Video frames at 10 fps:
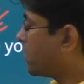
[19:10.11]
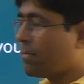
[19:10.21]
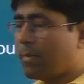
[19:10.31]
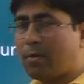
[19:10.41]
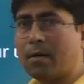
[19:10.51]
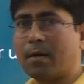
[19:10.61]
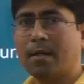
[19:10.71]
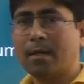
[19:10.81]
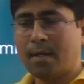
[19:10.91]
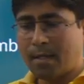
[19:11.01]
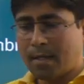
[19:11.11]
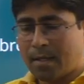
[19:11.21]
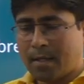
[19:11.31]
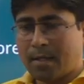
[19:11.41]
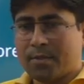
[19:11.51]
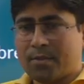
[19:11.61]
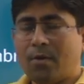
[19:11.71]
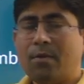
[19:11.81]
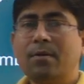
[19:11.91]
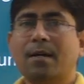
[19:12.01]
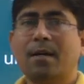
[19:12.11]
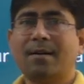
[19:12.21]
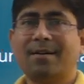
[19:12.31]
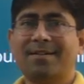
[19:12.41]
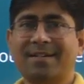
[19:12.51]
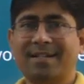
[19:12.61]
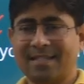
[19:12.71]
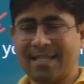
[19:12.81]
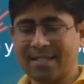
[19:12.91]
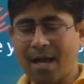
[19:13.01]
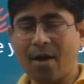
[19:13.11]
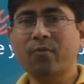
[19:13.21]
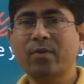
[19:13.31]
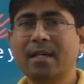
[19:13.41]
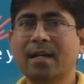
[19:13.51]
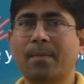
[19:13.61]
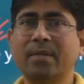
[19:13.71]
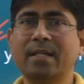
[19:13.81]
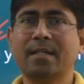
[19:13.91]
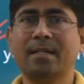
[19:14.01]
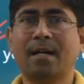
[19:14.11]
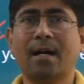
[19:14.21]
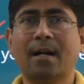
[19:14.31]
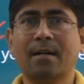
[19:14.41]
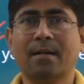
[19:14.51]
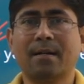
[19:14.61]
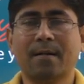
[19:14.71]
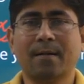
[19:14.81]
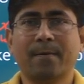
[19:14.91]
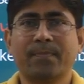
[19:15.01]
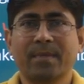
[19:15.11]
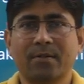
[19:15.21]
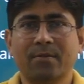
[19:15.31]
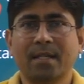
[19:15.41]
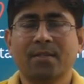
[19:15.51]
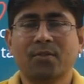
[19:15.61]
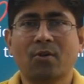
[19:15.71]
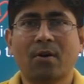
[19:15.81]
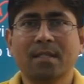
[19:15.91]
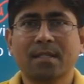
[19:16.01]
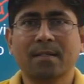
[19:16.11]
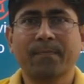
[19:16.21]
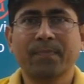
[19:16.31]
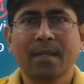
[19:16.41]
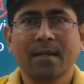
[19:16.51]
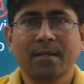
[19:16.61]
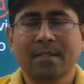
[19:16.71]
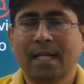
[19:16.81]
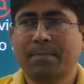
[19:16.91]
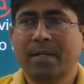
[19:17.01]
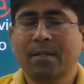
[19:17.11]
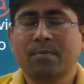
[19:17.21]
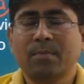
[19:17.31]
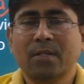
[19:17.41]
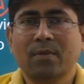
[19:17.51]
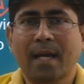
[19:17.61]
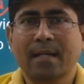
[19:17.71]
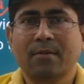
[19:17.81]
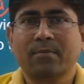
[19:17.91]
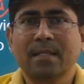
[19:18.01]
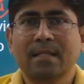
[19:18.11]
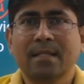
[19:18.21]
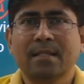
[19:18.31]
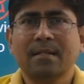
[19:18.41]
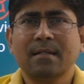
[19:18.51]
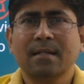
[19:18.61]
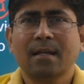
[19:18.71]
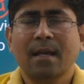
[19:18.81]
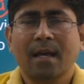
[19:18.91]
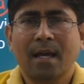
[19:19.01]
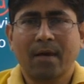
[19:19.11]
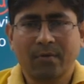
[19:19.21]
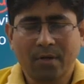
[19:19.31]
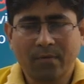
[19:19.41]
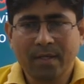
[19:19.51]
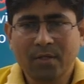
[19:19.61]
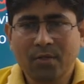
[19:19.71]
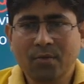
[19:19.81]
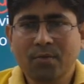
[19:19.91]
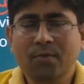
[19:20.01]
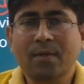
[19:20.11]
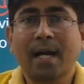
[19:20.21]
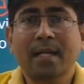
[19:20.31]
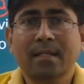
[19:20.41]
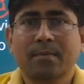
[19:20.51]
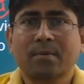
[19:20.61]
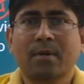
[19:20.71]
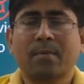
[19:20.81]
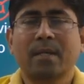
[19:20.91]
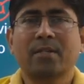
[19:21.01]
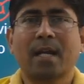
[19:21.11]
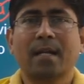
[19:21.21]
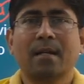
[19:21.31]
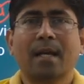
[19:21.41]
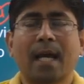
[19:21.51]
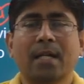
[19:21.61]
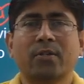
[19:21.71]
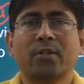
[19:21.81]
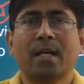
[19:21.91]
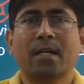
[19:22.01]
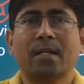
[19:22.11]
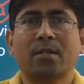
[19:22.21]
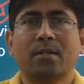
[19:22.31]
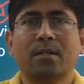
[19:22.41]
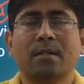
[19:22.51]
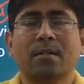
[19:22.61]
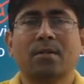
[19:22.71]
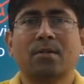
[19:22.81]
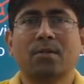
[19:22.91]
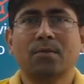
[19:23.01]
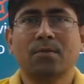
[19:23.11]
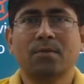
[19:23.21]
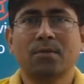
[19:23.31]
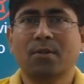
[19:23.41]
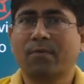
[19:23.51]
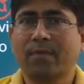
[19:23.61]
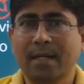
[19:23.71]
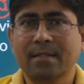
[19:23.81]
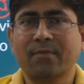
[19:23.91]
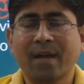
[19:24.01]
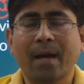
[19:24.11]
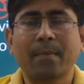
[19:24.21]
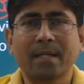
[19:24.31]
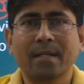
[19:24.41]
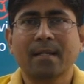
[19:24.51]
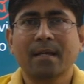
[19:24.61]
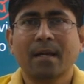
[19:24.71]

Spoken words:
it will be wrong. So that's how we completed our today's task. That brings me to the end of this lesson. I would request you to kindly subscribe my channel and share it to your friends and family.